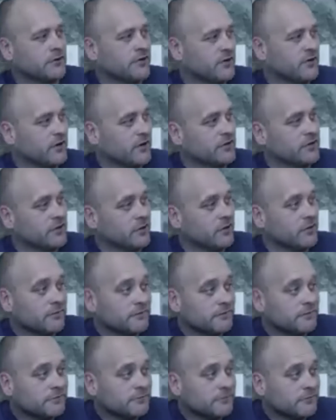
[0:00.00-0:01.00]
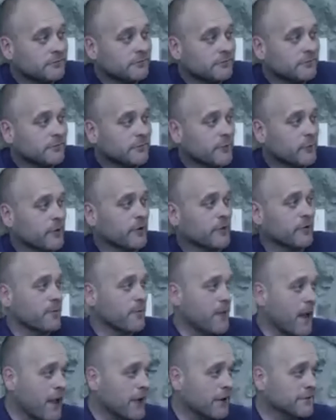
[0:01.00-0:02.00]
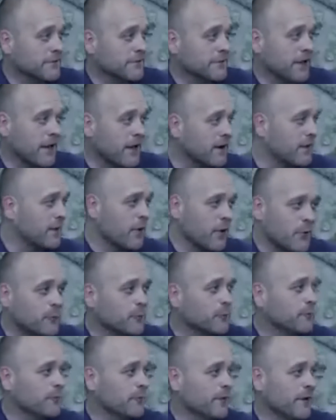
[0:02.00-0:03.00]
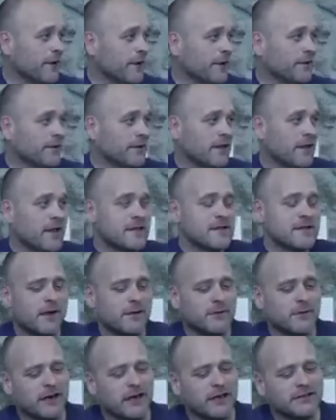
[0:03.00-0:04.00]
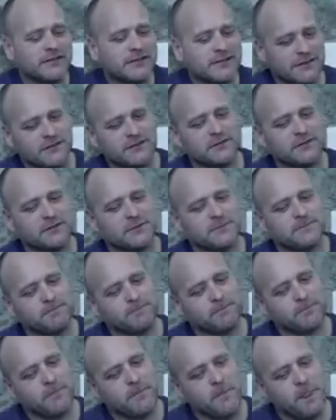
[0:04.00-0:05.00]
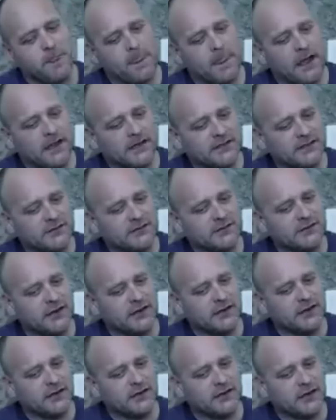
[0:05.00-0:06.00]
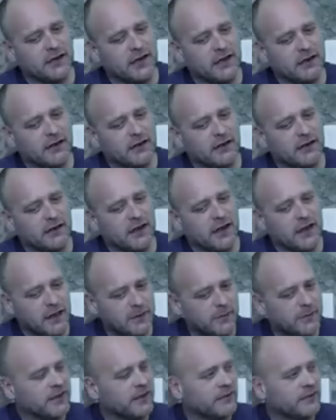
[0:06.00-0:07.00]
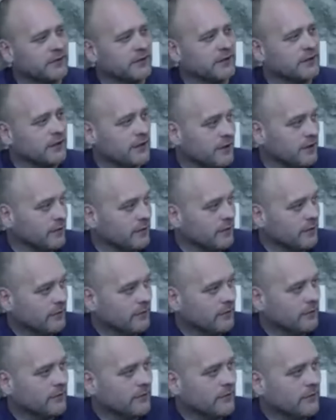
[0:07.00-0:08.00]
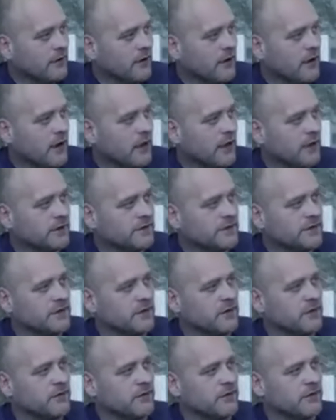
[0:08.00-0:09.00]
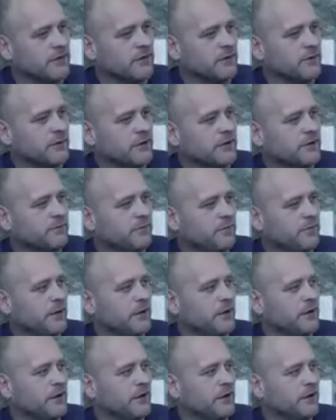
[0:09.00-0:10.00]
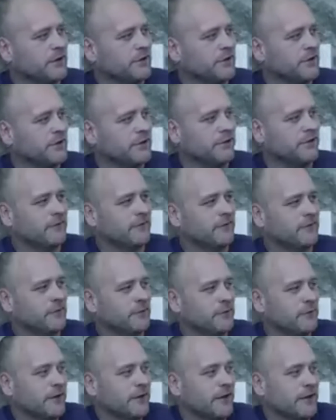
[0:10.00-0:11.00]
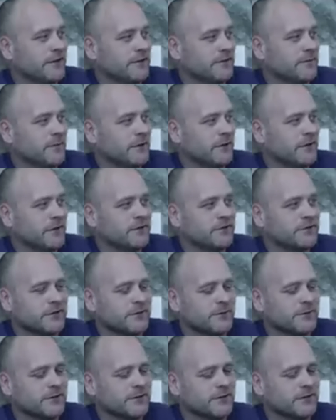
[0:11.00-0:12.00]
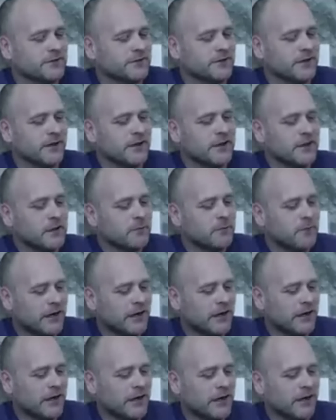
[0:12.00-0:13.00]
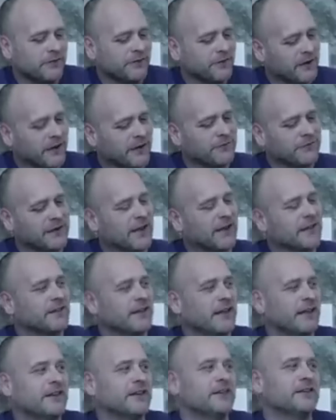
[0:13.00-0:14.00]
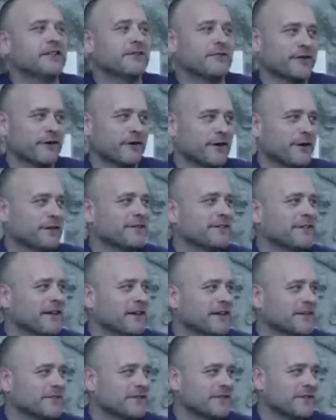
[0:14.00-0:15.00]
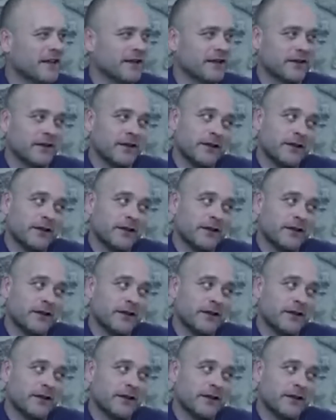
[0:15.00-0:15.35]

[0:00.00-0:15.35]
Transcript: structure, to where the man is the head of the home, right? I mean, I still try to, I am a gifted leader, and so it'd be a pity not to utilize my leadership skills, but I've taken that in a different context. Like,